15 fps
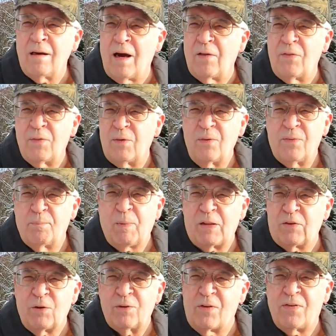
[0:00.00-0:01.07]

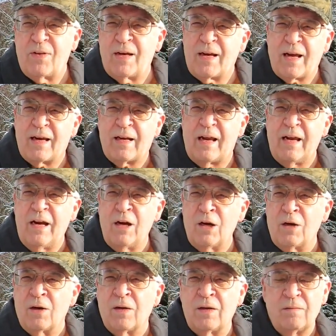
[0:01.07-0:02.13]
But the only thing I could
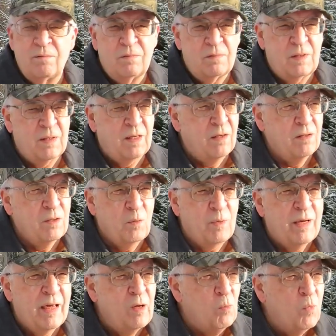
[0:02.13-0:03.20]
hear, you know, there
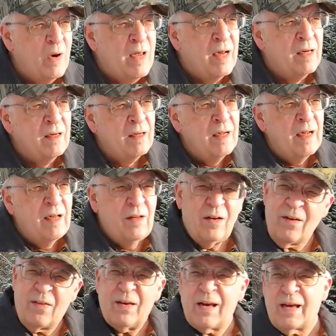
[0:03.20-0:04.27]
wasn't any wind.
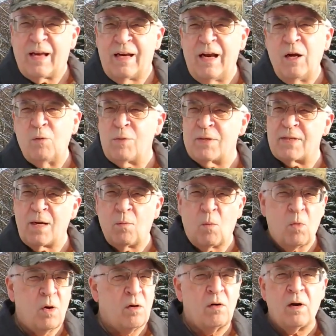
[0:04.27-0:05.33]
The only thing I could hear was
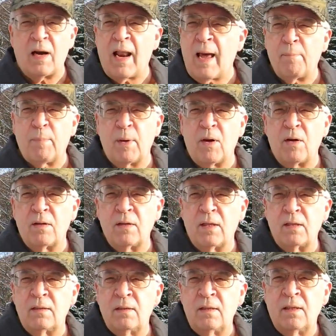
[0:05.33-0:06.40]
that water lapping on
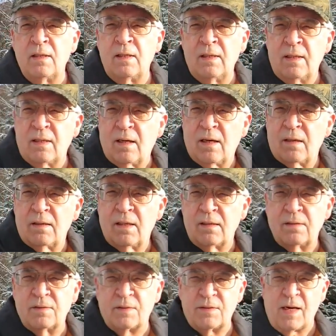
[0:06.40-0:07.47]
the
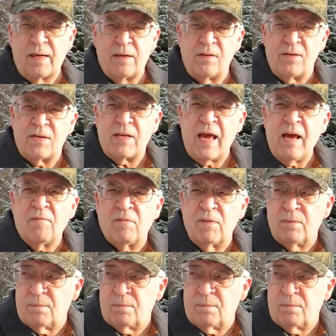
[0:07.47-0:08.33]
side of the skiff.